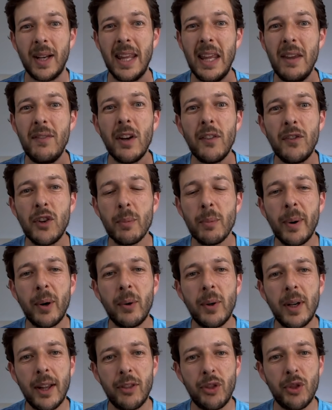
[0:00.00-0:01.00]
Even if your
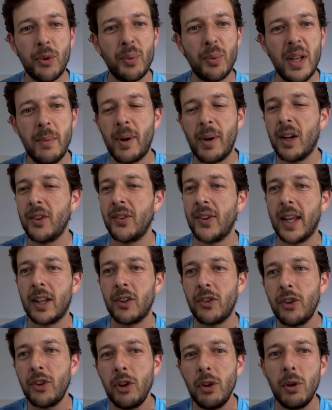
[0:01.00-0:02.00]
opponent had 3 pawns
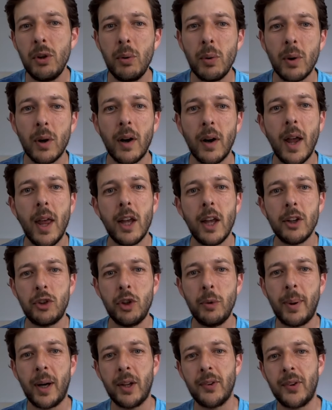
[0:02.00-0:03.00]
against 2 or
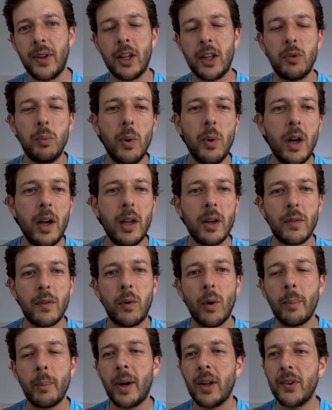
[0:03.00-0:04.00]
2 pawns against 1 or
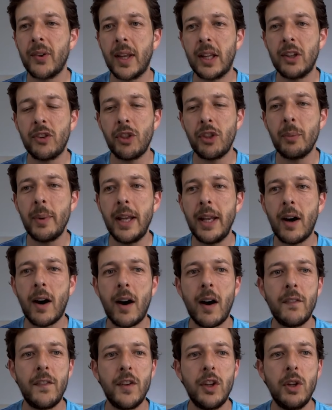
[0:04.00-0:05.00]
4 pawns against 3,
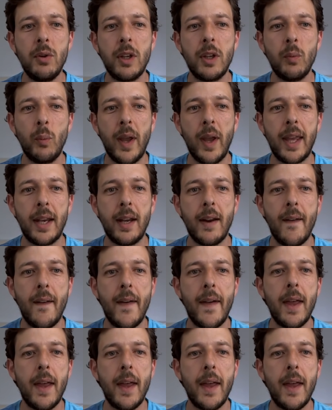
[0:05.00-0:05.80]
often you can win